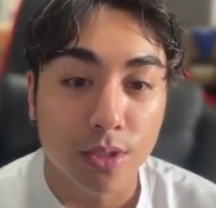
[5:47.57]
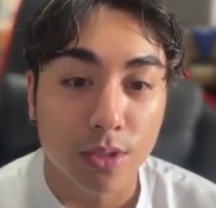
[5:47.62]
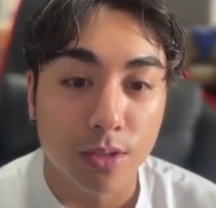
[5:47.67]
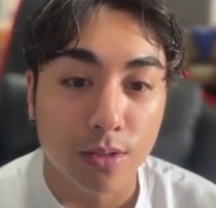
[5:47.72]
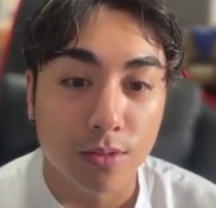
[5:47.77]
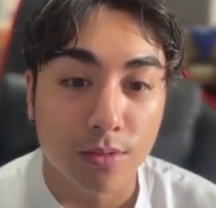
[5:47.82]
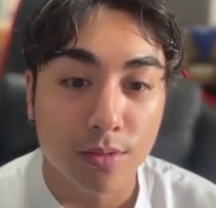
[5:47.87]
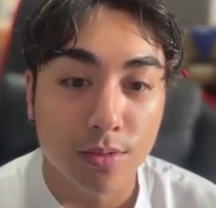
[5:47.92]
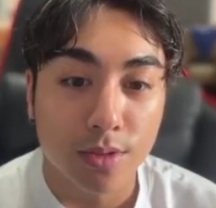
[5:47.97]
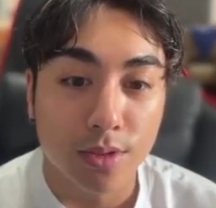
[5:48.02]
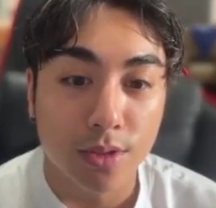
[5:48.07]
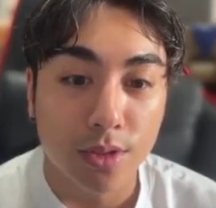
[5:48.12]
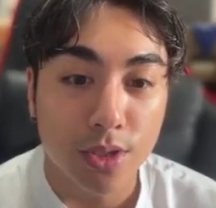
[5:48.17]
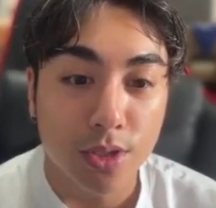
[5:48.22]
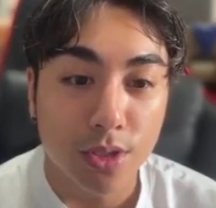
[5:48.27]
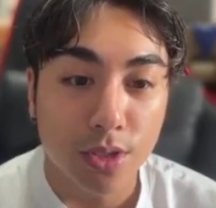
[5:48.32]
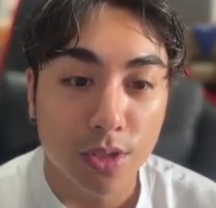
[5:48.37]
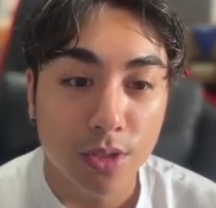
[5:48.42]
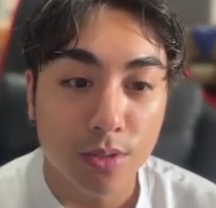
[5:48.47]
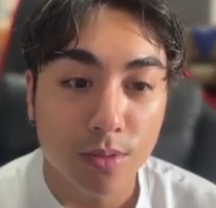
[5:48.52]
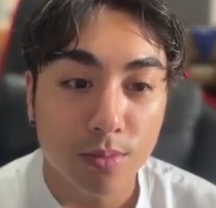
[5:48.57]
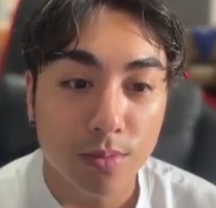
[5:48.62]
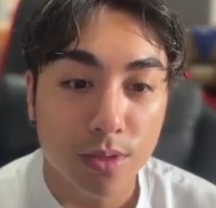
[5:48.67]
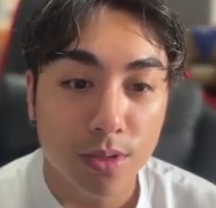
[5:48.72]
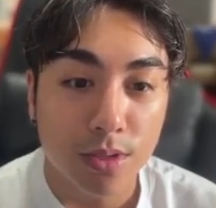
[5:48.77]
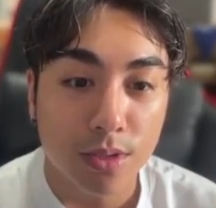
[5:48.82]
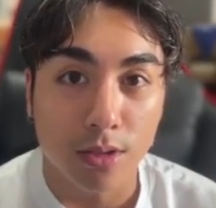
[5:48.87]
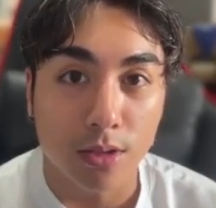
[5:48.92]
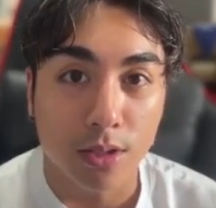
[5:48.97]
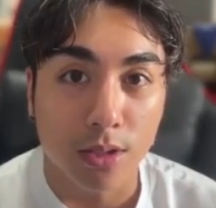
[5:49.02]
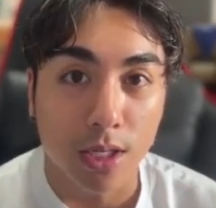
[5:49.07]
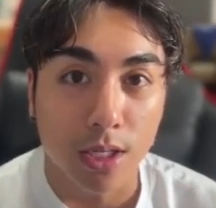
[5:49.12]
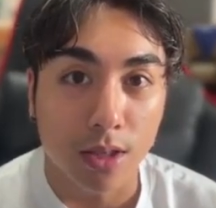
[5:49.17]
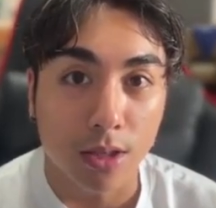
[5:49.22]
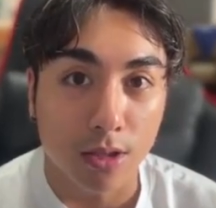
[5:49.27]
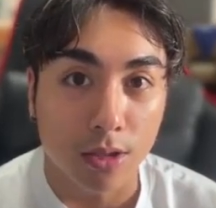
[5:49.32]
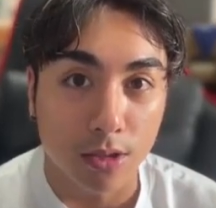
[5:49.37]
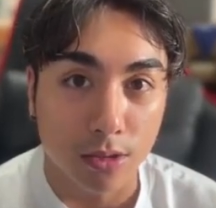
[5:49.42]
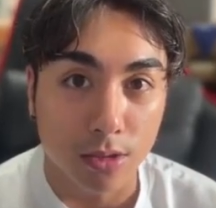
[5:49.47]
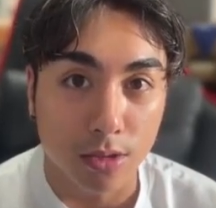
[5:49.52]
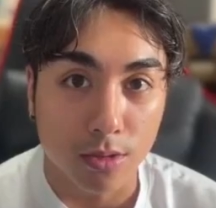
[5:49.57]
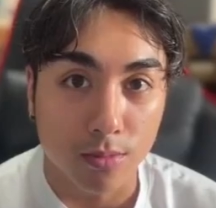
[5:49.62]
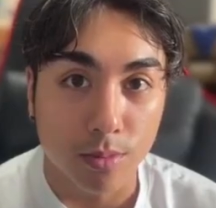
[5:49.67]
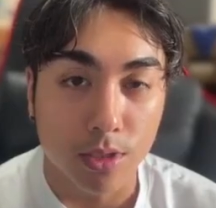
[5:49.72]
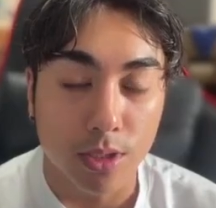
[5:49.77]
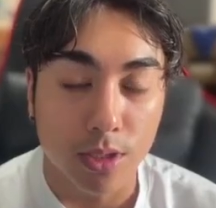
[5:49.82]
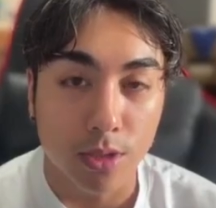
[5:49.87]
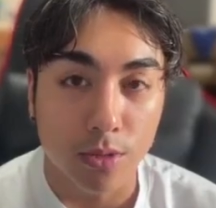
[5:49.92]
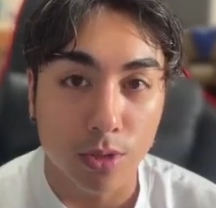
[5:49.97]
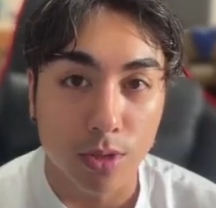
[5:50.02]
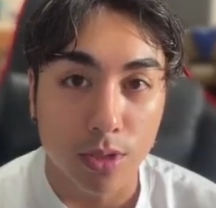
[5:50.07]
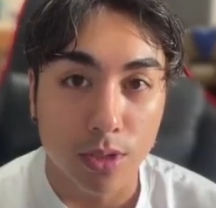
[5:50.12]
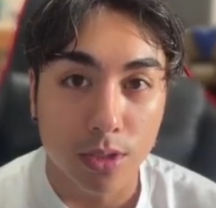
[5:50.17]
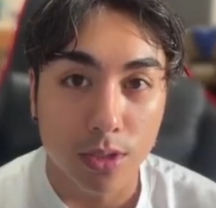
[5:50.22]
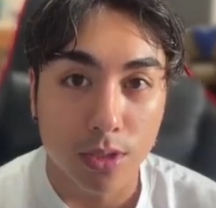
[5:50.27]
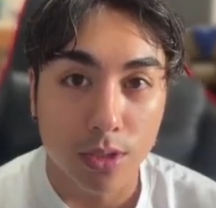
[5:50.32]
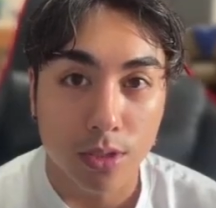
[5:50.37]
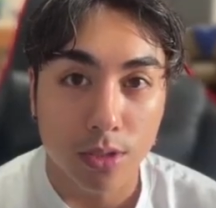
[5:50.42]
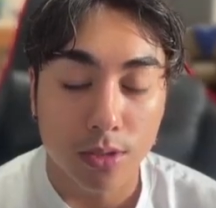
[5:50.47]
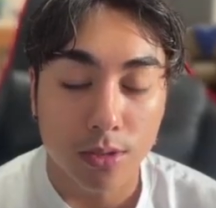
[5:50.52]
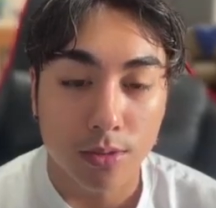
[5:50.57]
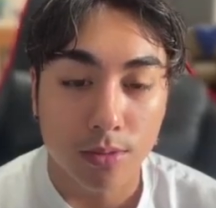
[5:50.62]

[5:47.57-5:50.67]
of search terms and long-term keywords.